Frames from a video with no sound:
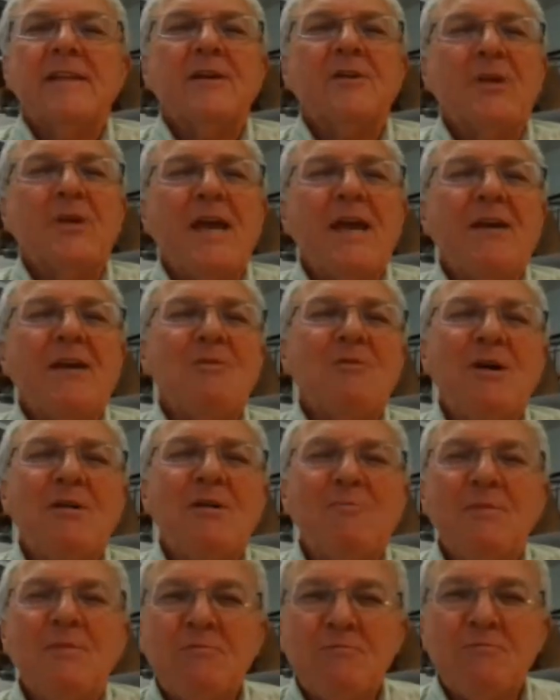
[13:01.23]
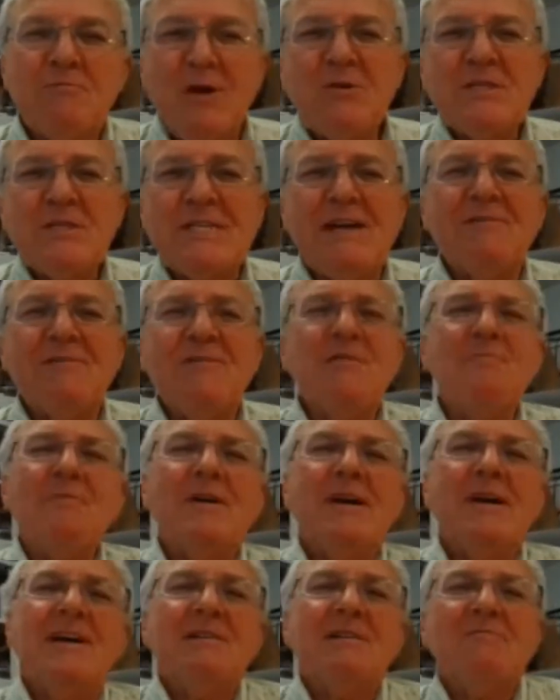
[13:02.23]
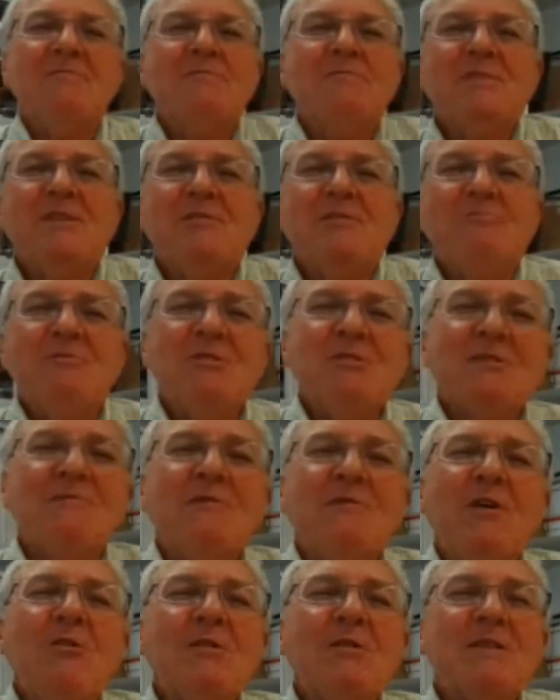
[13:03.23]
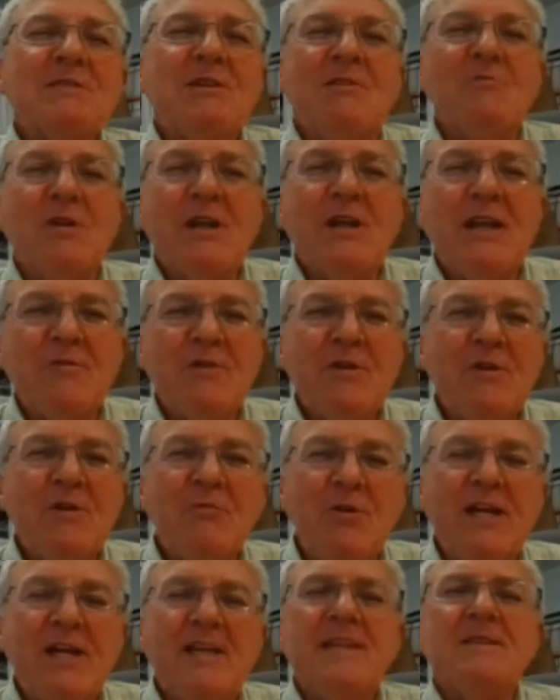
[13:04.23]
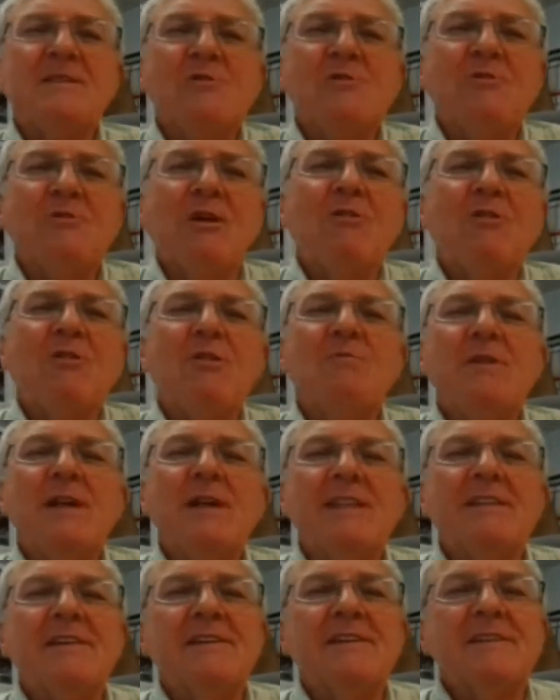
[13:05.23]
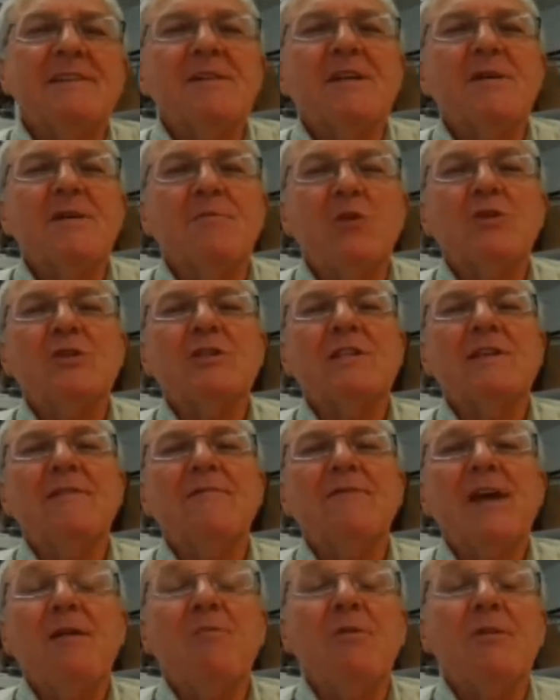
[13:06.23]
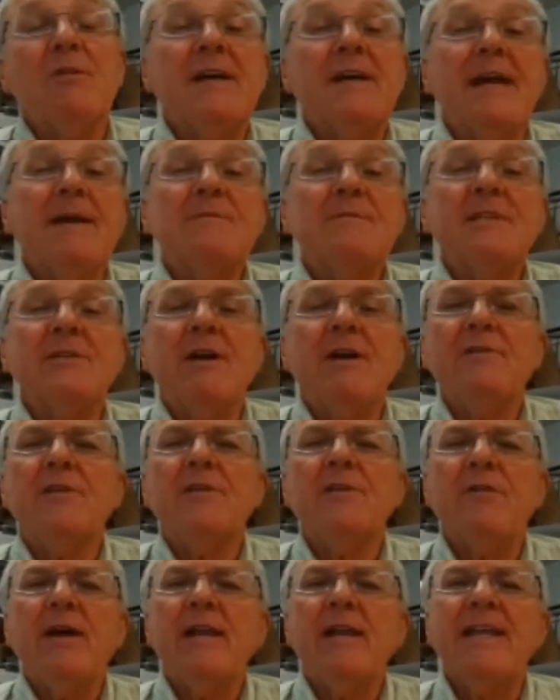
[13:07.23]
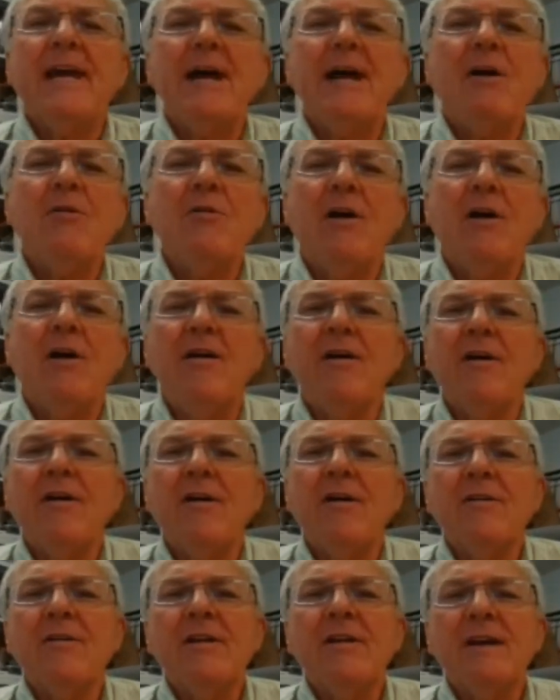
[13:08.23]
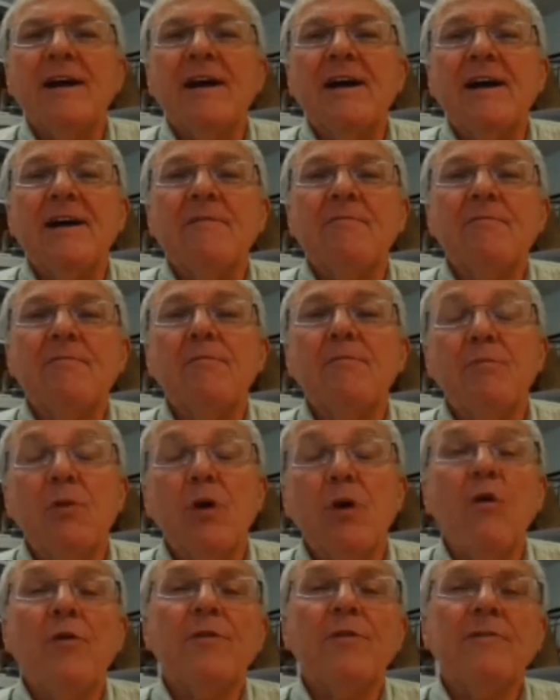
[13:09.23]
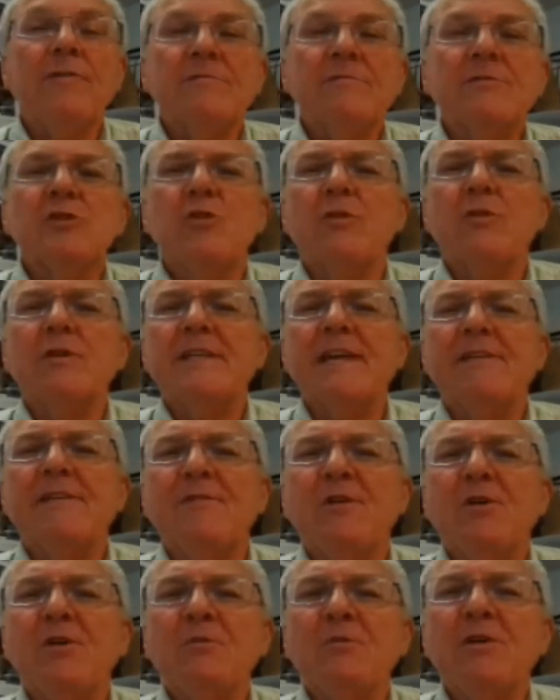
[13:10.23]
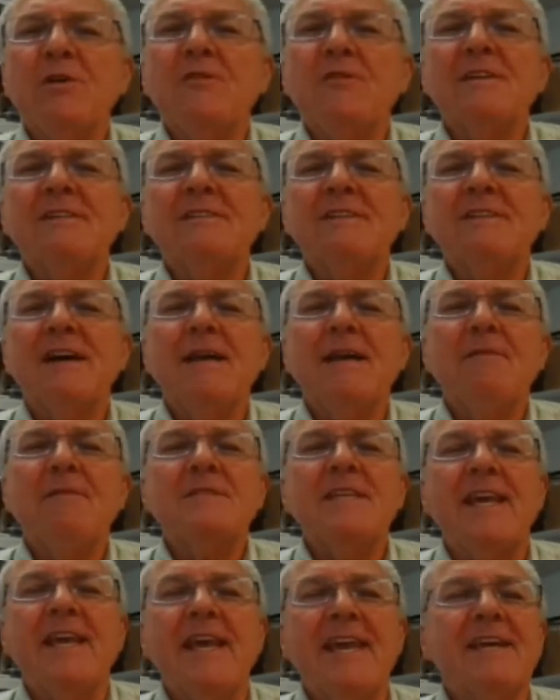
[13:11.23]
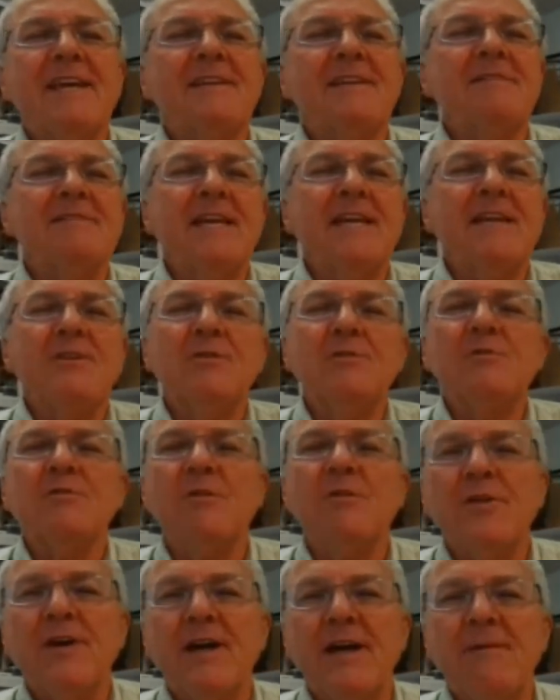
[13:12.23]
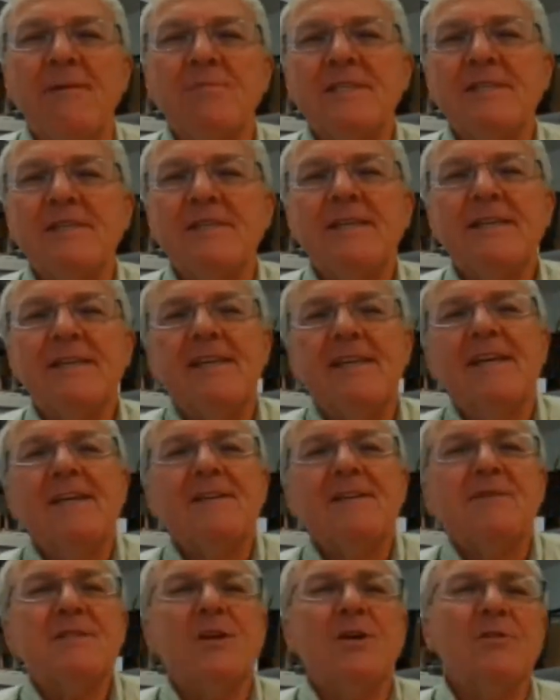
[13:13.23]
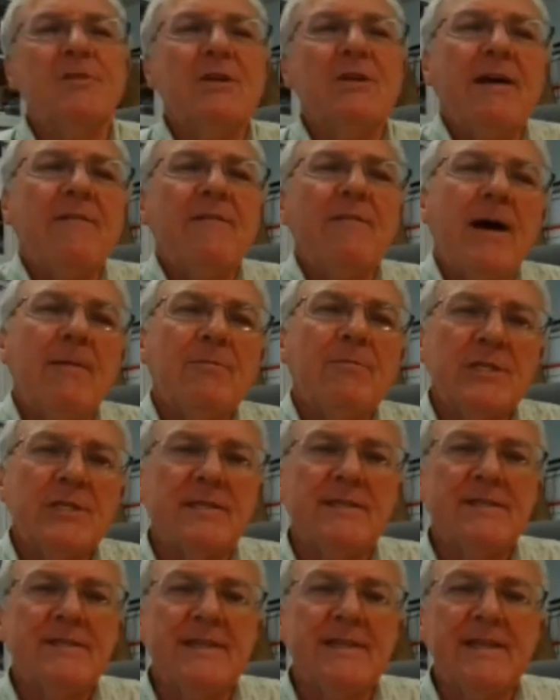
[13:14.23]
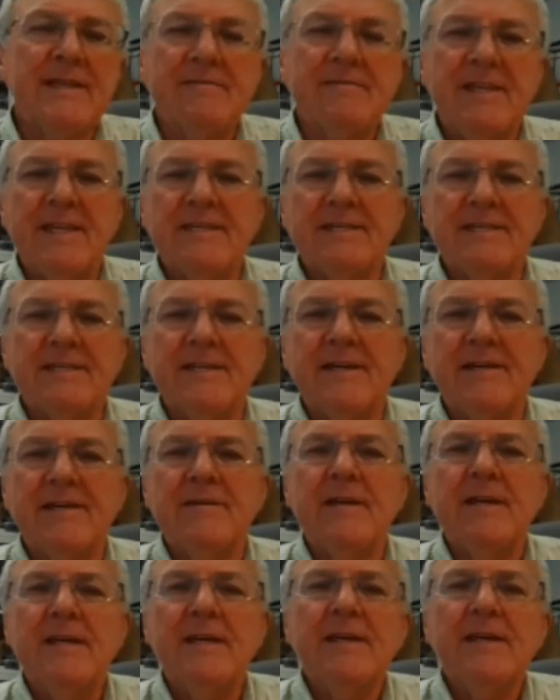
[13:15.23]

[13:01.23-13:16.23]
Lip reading: Okay, well, most of them, you can focus on whatever you want as a grower, but the commercially available types that are out there right now are both short day photoperiod types and day neutral types. And so you have options that